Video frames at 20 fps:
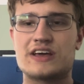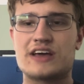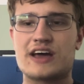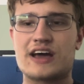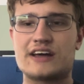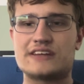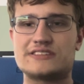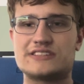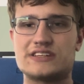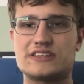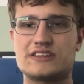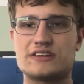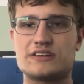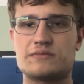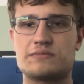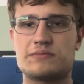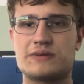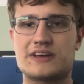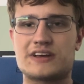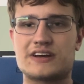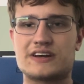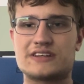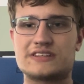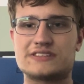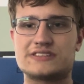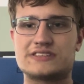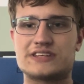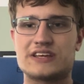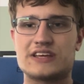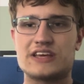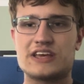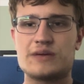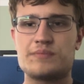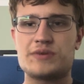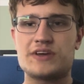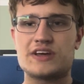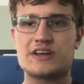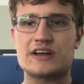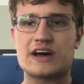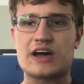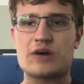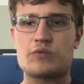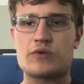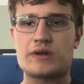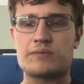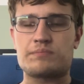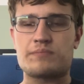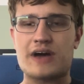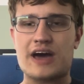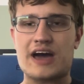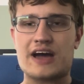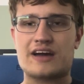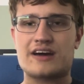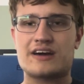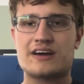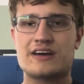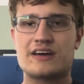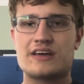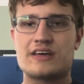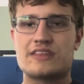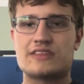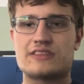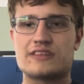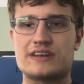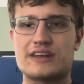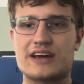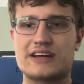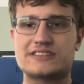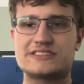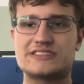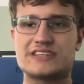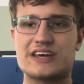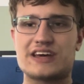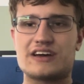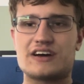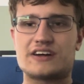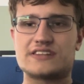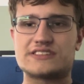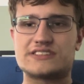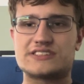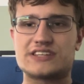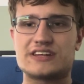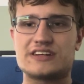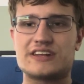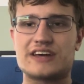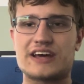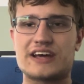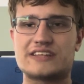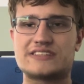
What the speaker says: EB and I went back the next day on Sunday.